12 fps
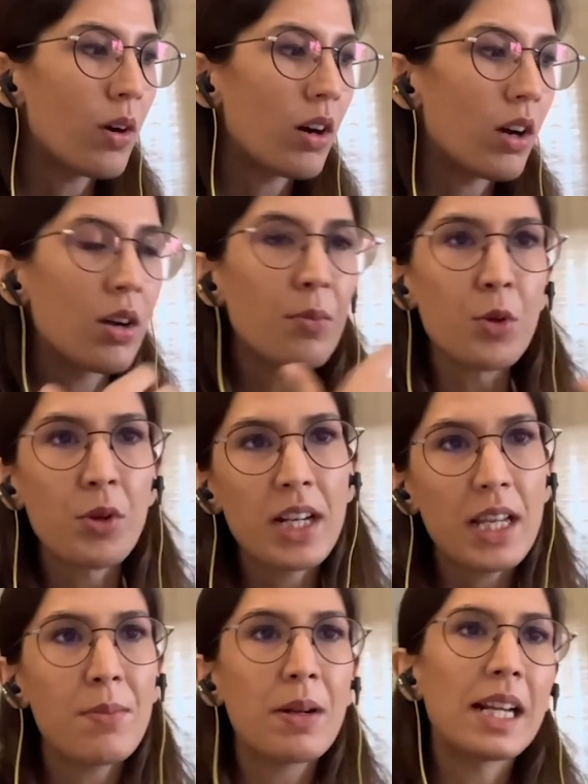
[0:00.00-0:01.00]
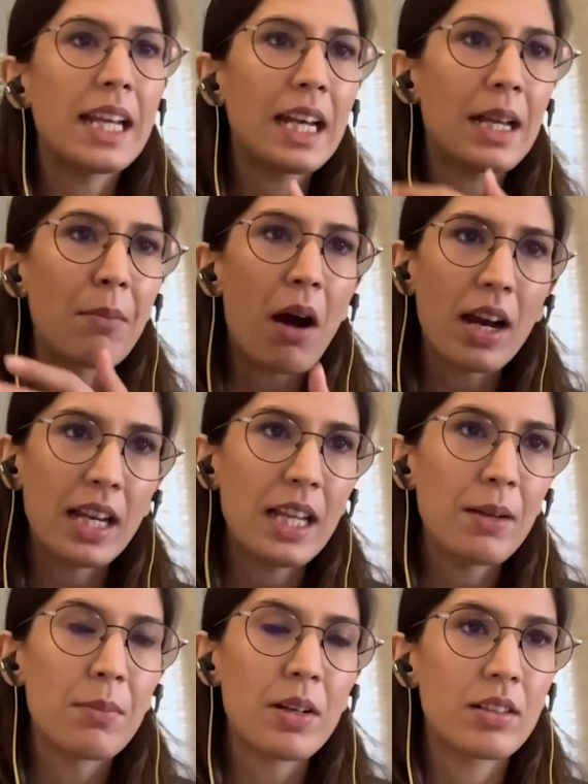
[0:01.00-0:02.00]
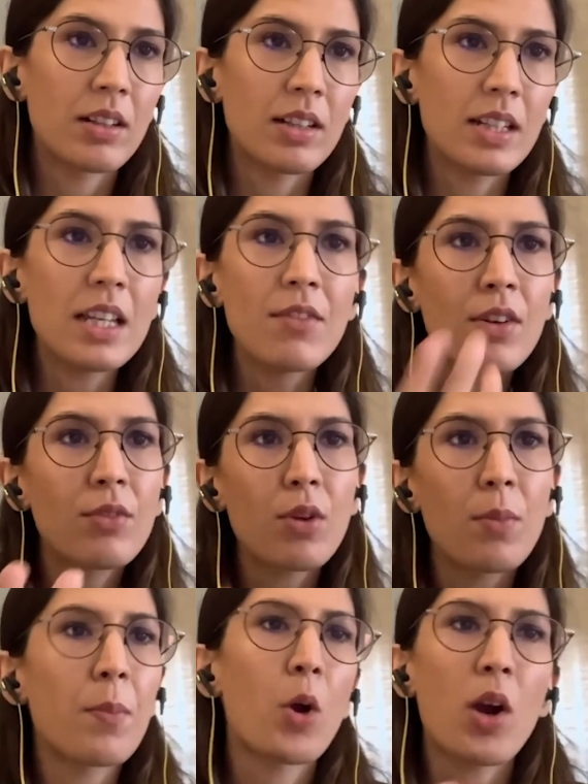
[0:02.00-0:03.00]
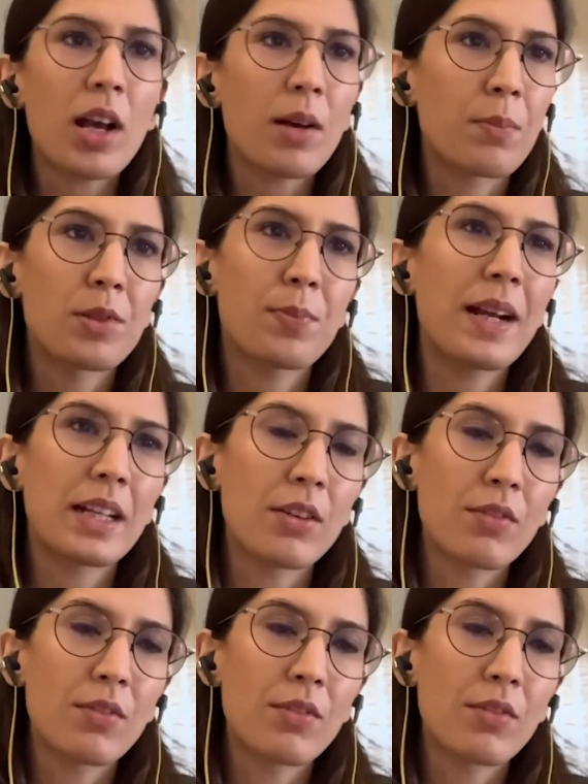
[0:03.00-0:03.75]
community building and marketing, but even from a product perspective,